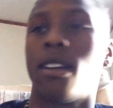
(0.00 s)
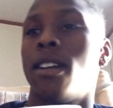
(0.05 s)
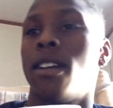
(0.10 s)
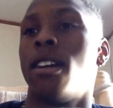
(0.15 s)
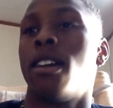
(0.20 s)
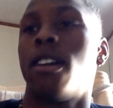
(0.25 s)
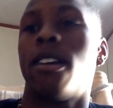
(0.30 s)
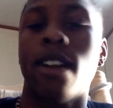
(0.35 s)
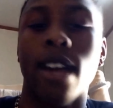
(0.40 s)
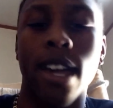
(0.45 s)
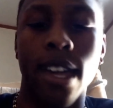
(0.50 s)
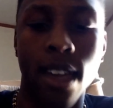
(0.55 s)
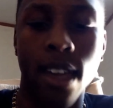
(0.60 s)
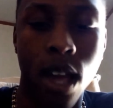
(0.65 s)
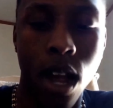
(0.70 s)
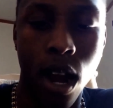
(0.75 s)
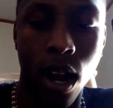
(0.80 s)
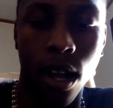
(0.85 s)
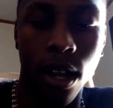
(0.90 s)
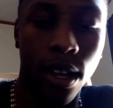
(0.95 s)
right
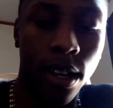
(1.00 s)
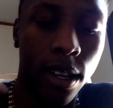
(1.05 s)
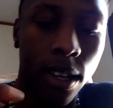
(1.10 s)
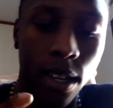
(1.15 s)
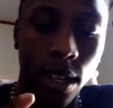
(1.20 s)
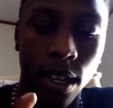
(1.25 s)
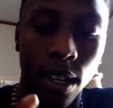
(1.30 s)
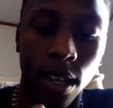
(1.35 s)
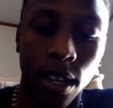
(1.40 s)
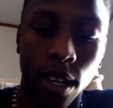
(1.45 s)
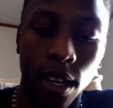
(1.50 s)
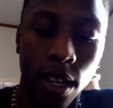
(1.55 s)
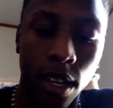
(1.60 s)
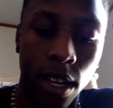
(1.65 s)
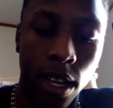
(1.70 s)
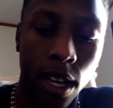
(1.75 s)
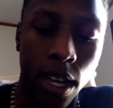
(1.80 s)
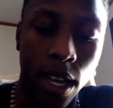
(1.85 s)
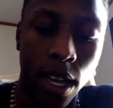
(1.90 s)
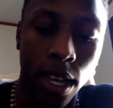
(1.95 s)
here.
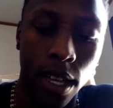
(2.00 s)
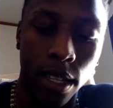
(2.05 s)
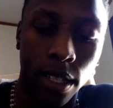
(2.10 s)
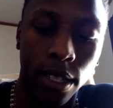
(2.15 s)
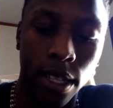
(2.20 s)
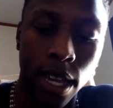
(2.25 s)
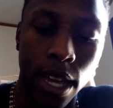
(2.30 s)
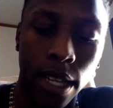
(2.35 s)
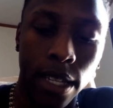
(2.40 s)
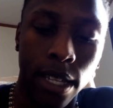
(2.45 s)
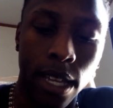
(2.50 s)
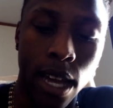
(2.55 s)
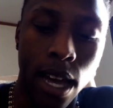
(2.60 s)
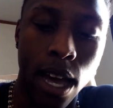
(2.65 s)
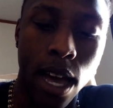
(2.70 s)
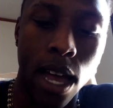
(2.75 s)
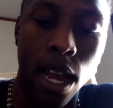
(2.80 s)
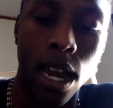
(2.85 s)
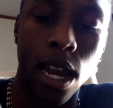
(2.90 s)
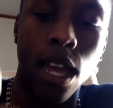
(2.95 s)
Take
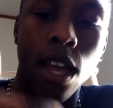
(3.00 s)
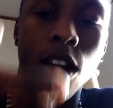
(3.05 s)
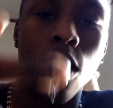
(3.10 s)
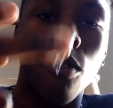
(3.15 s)
a little